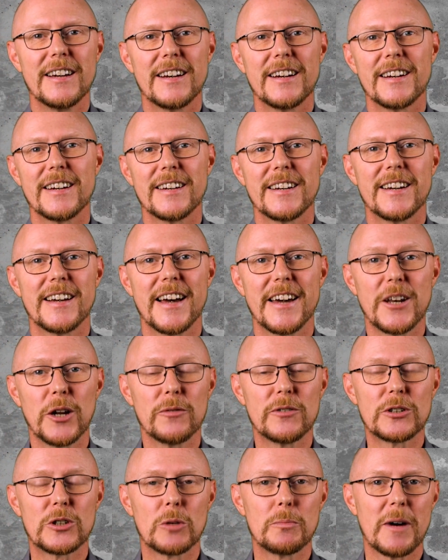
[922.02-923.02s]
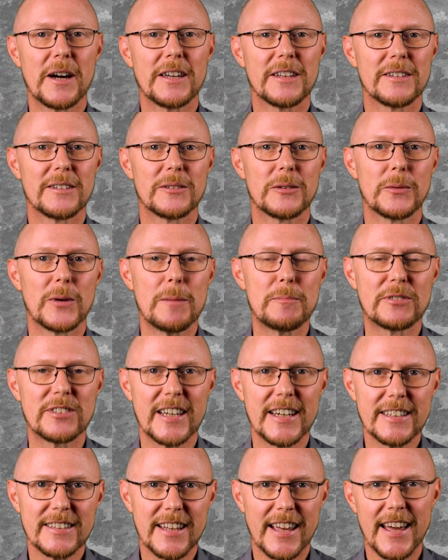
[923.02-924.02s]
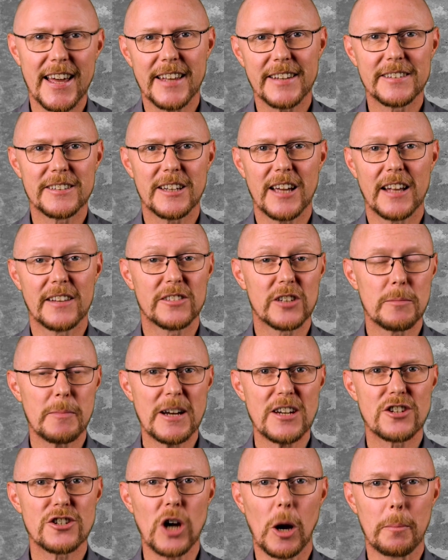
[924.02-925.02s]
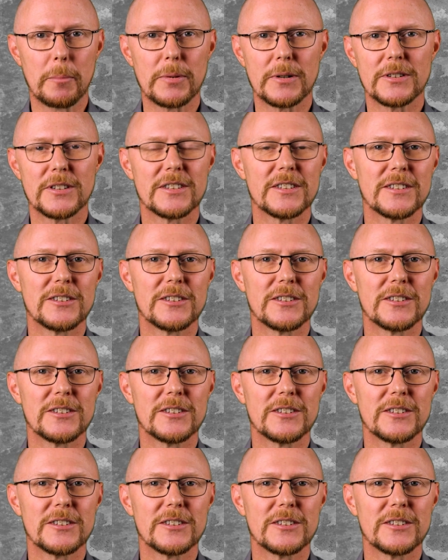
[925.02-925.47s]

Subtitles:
head over to my website and enter my shop.